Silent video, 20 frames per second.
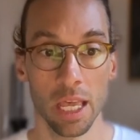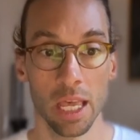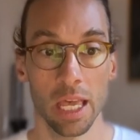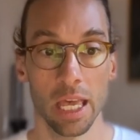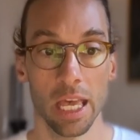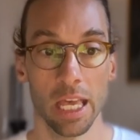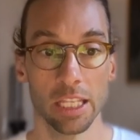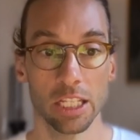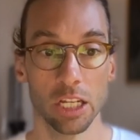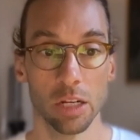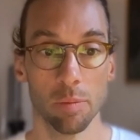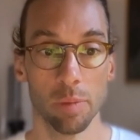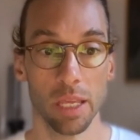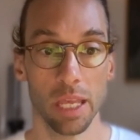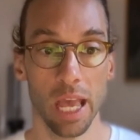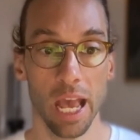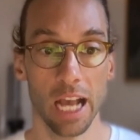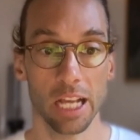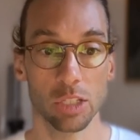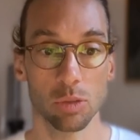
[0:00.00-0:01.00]
is going to be
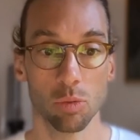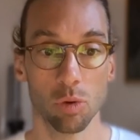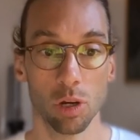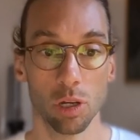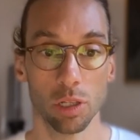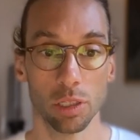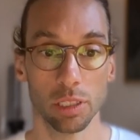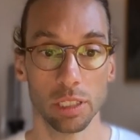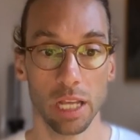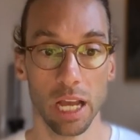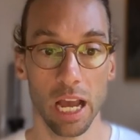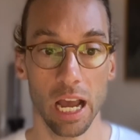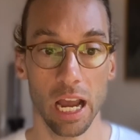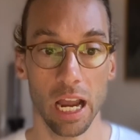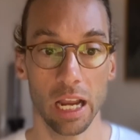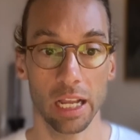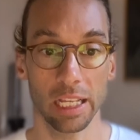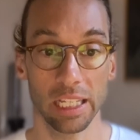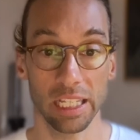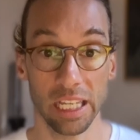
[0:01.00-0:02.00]
x1 time
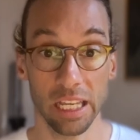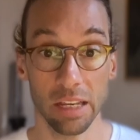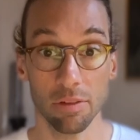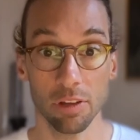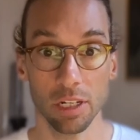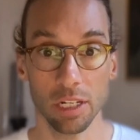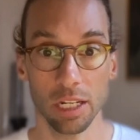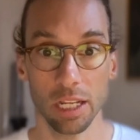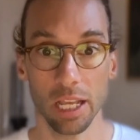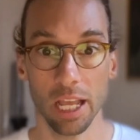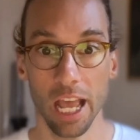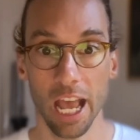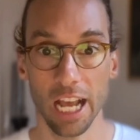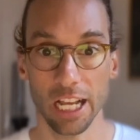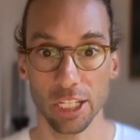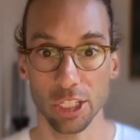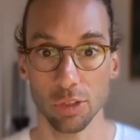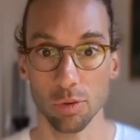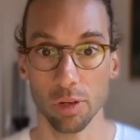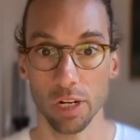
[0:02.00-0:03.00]
given
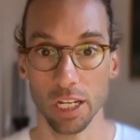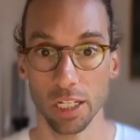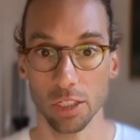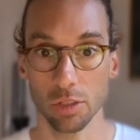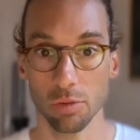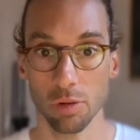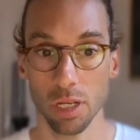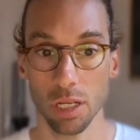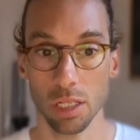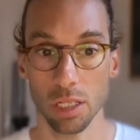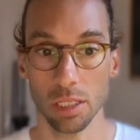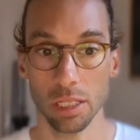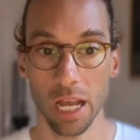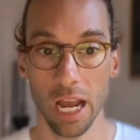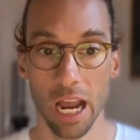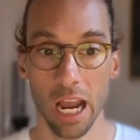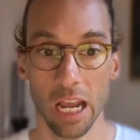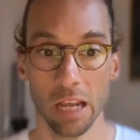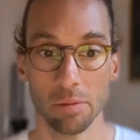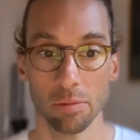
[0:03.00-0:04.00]
x2 and x3
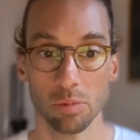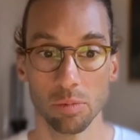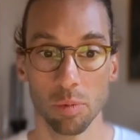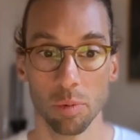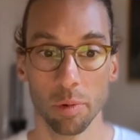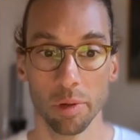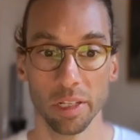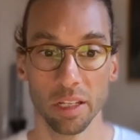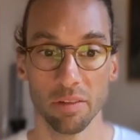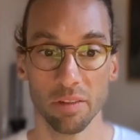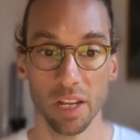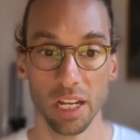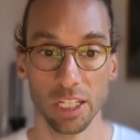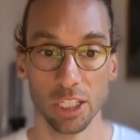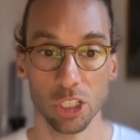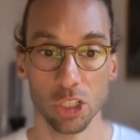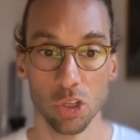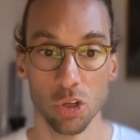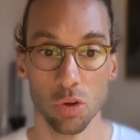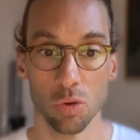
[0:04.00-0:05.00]
times probability of
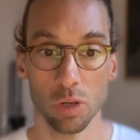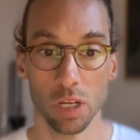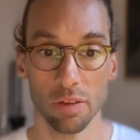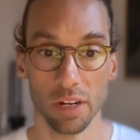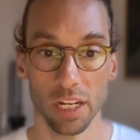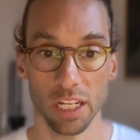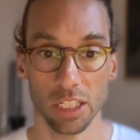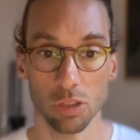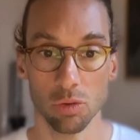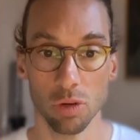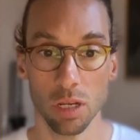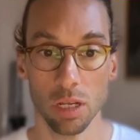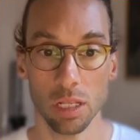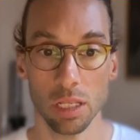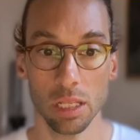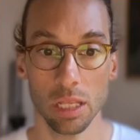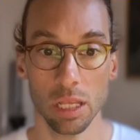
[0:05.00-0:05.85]
x2 given x3